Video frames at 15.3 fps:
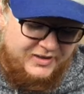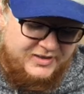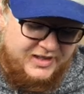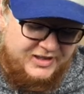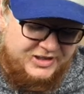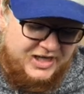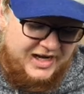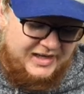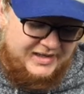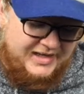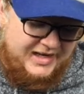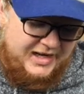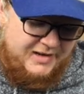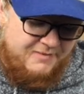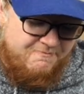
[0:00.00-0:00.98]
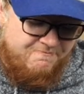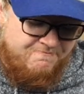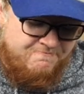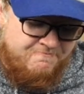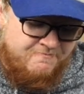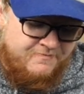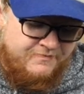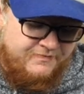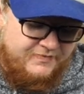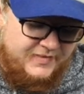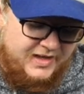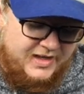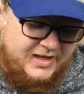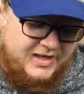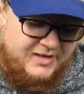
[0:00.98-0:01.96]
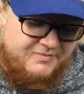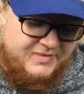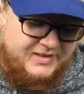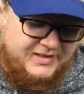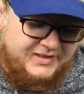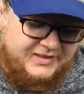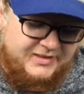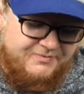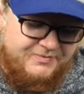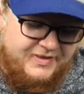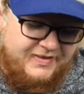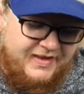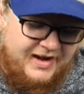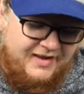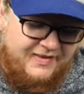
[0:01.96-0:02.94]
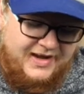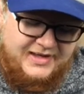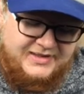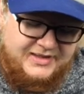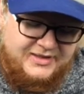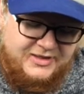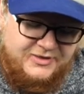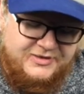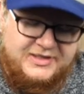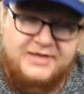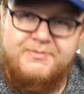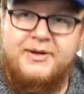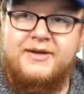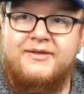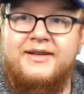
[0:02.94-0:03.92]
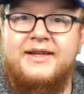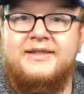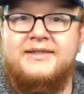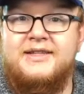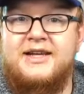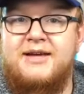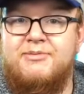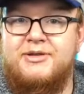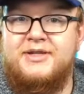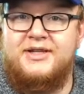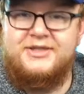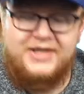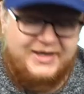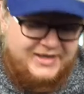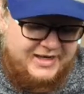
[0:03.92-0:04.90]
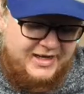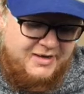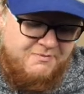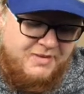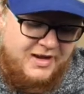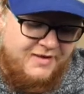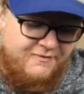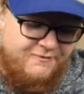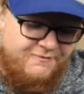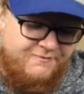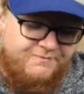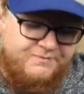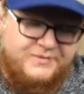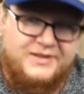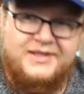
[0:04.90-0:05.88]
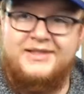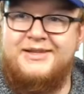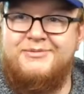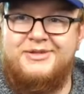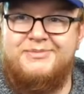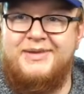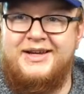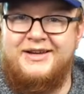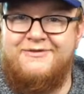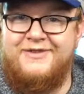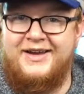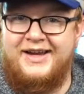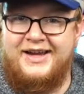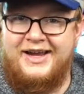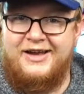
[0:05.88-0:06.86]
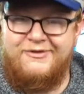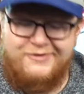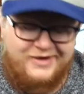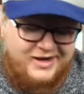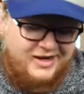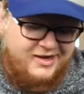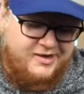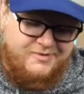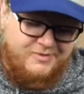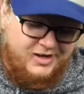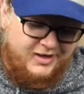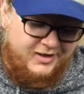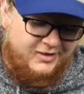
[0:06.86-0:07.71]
Touch ID. This is something that I like to do typically is enable Touch ID, but since I'm just making a fake account for now, I'm not going to